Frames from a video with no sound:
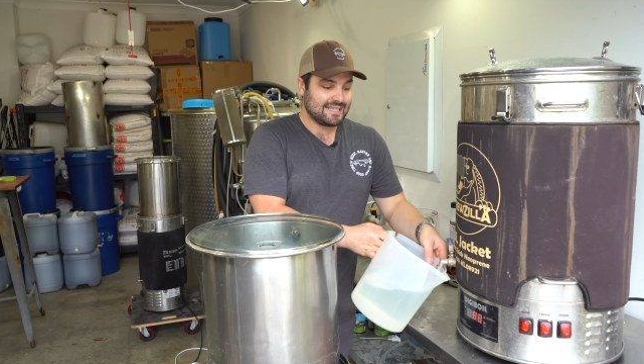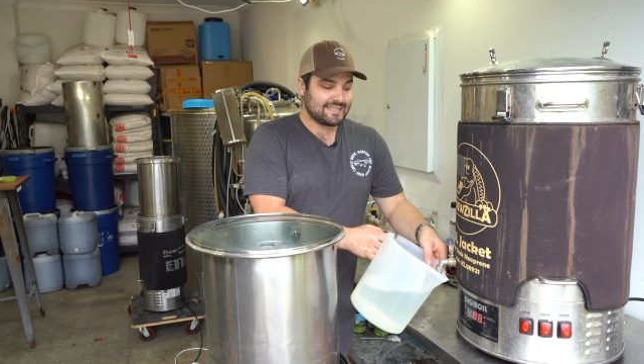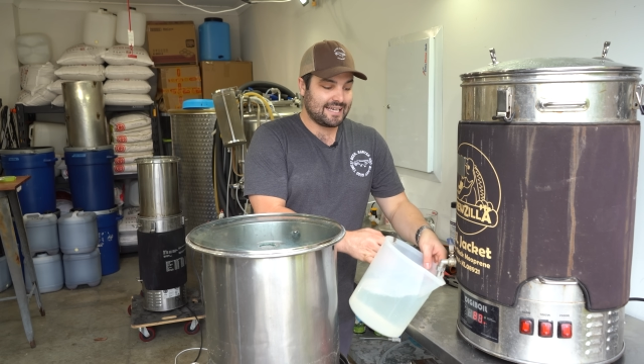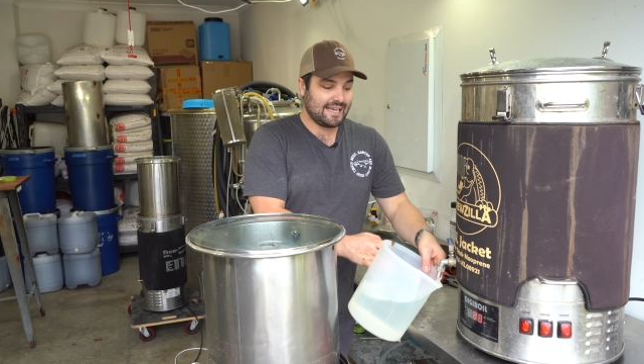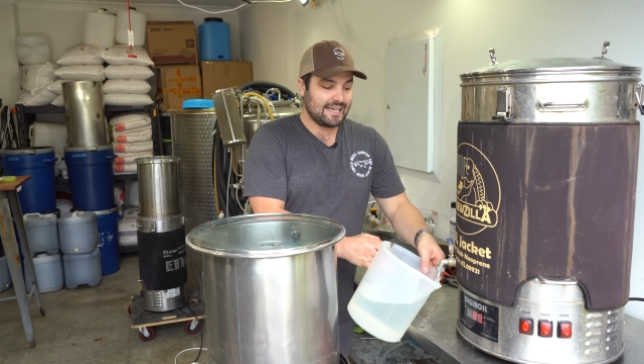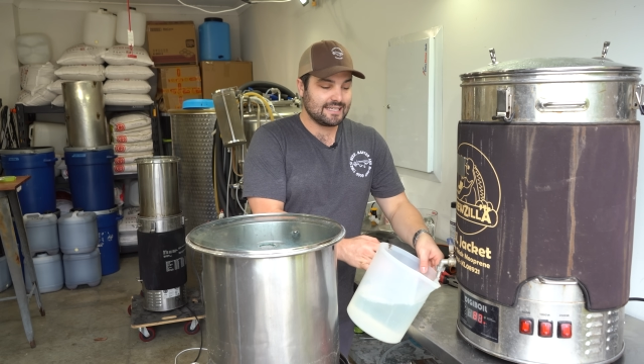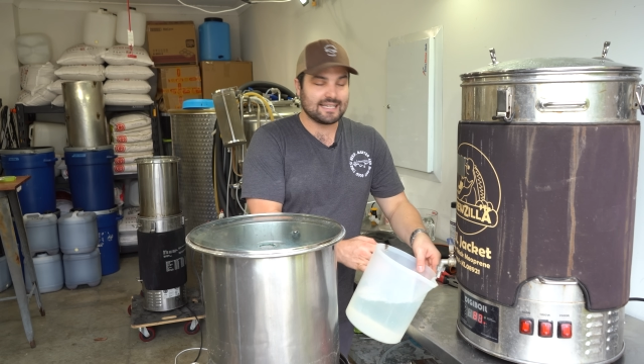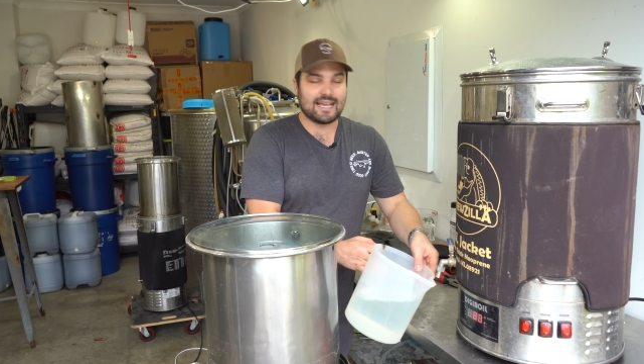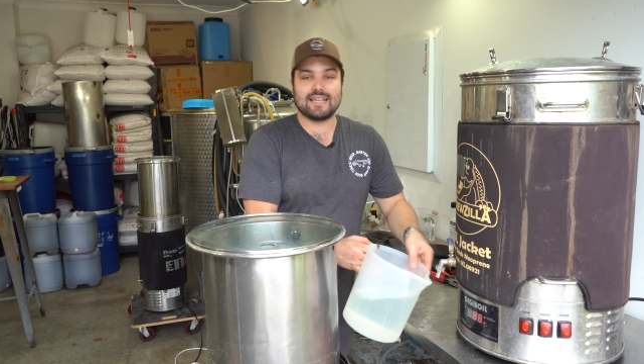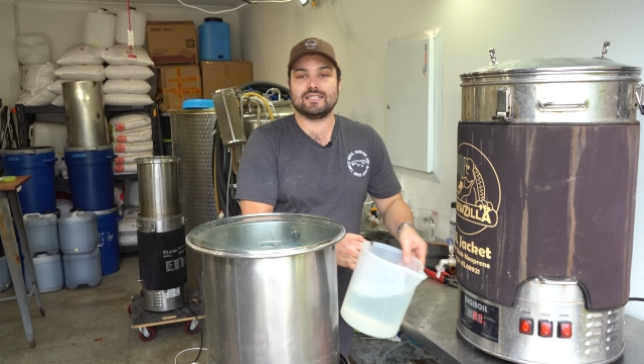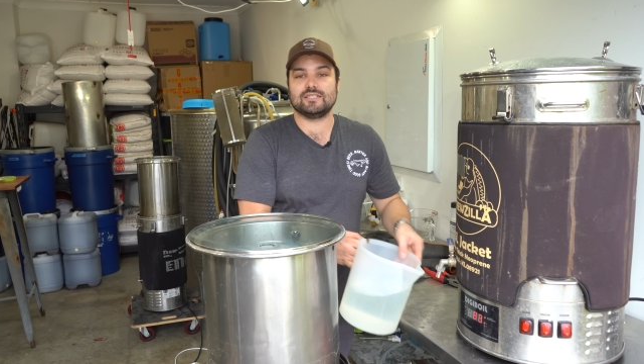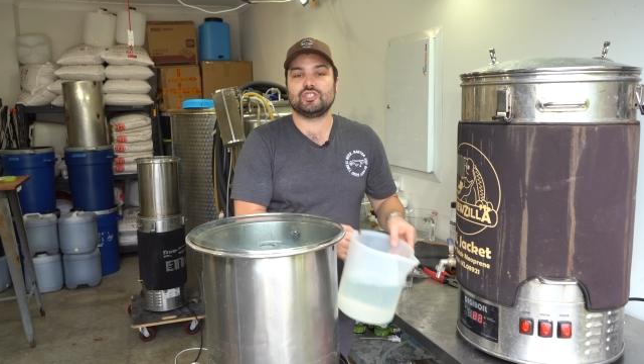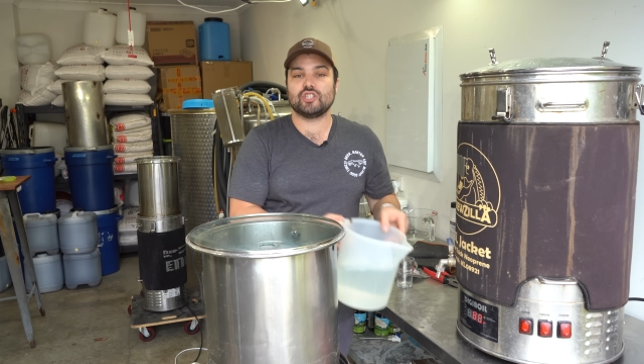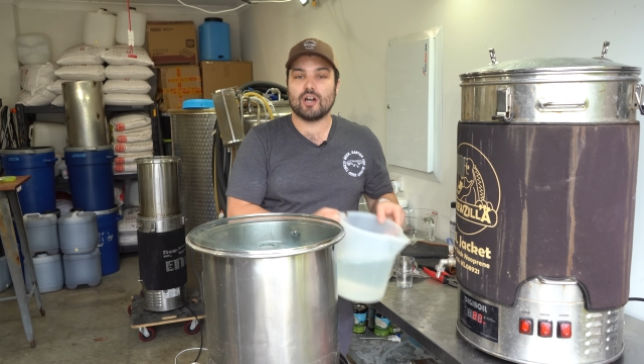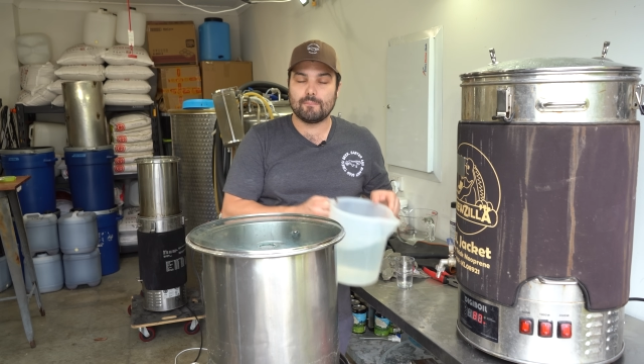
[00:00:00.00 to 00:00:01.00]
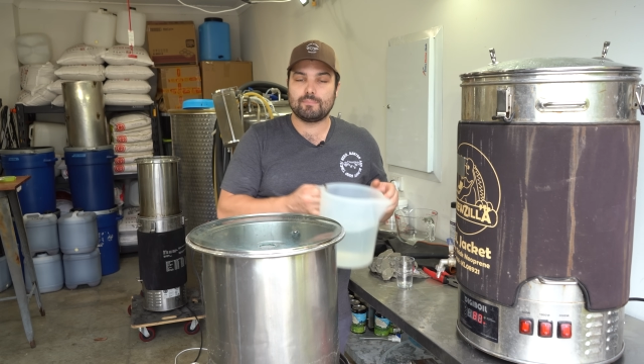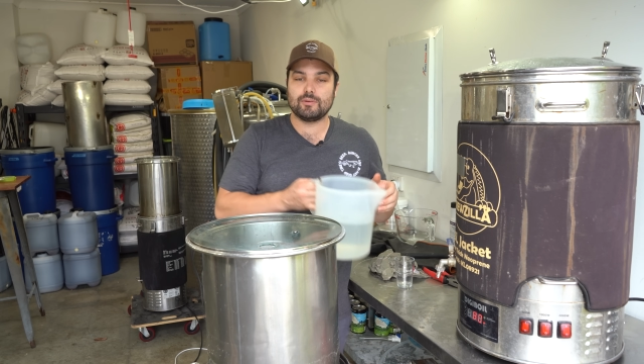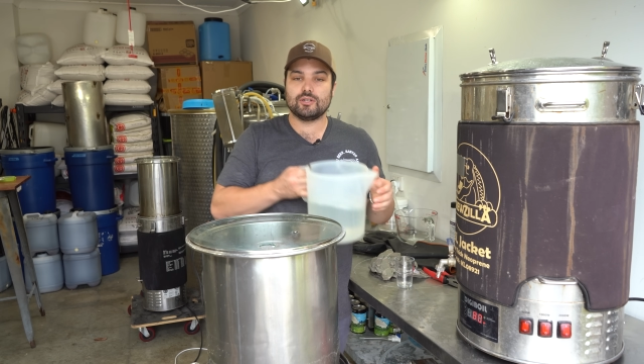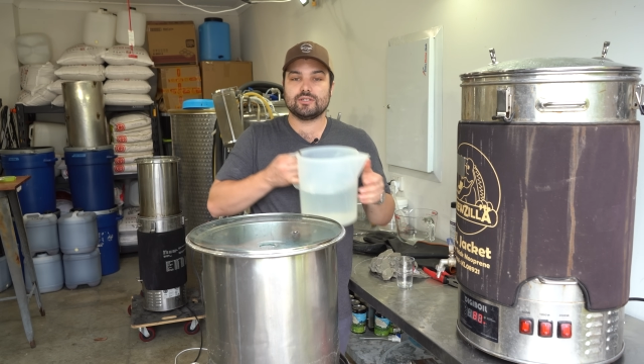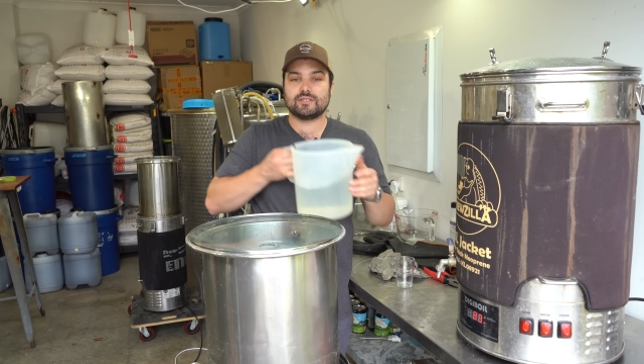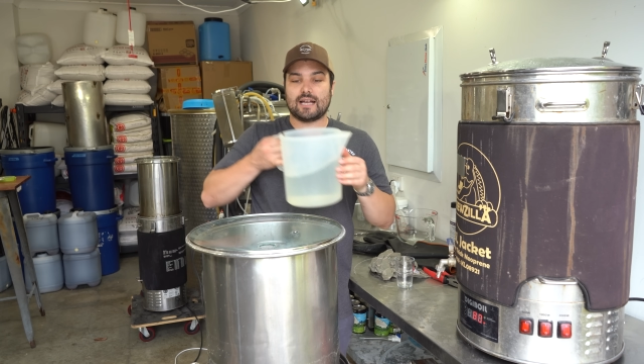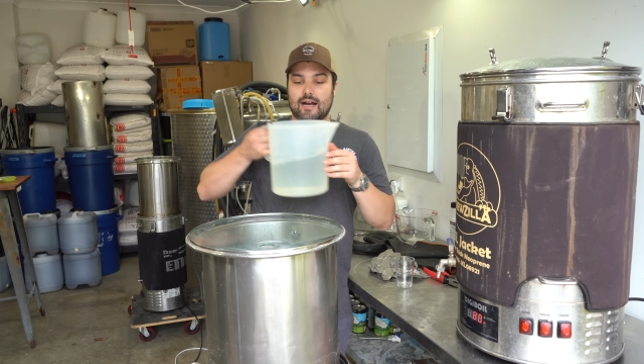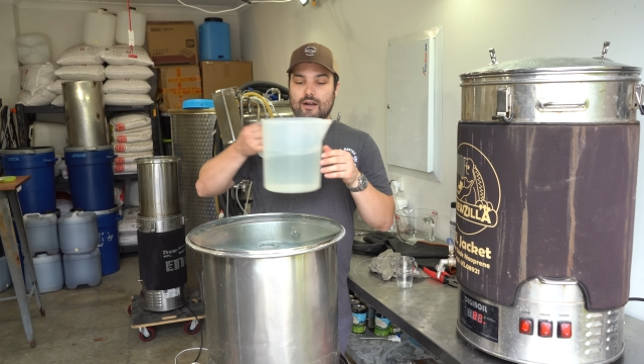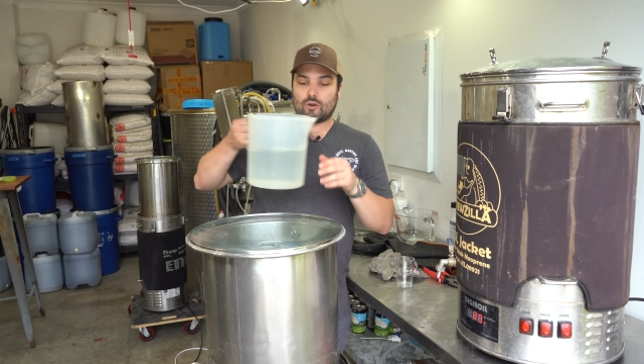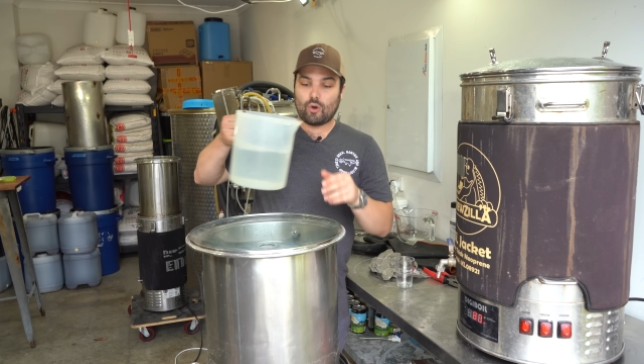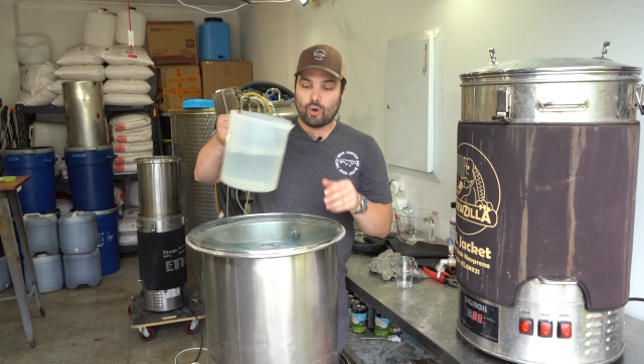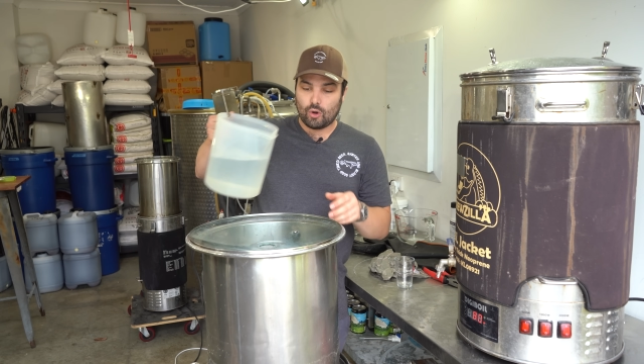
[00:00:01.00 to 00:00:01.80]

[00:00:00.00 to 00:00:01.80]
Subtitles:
tees and jumpers are